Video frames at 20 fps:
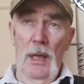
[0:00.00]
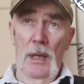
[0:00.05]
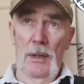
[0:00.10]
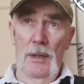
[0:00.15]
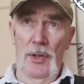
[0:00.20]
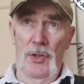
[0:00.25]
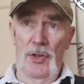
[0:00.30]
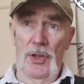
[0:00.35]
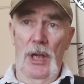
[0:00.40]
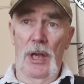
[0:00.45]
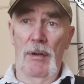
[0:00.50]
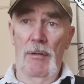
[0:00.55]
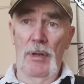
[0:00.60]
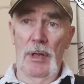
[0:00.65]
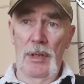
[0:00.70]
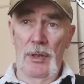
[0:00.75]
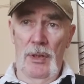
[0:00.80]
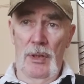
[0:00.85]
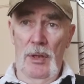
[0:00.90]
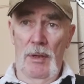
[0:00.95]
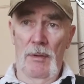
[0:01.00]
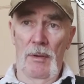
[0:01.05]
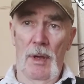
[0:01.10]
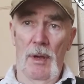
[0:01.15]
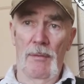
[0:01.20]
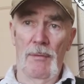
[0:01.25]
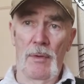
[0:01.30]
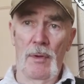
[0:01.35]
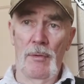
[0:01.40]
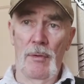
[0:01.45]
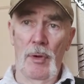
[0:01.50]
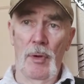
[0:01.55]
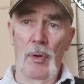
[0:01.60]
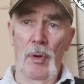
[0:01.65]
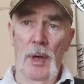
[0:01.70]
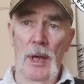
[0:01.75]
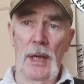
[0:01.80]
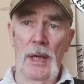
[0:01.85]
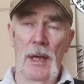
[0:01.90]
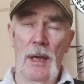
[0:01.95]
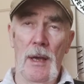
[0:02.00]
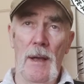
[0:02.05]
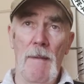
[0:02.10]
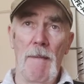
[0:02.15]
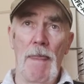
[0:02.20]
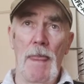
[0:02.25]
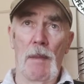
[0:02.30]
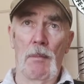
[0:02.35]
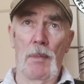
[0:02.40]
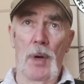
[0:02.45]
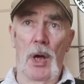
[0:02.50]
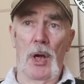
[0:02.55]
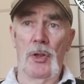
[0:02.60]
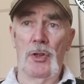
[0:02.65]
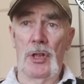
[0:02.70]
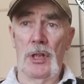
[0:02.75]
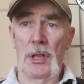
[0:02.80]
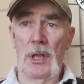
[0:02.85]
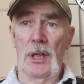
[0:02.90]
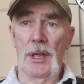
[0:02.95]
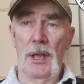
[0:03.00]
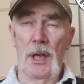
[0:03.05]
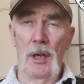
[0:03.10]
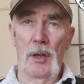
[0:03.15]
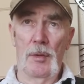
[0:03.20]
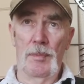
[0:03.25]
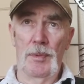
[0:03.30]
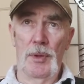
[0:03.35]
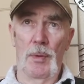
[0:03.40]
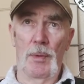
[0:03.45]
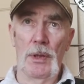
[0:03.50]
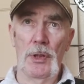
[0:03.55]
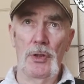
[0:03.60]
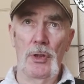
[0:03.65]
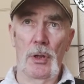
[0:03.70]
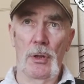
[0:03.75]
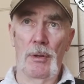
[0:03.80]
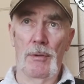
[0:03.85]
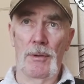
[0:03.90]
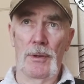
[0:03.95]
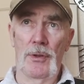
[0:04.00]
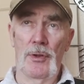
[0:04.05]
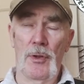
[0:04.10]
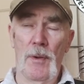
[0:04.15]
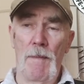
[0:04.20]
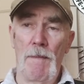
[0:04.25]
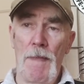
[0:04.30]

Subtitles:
the series of grueling marches leading up to endurance.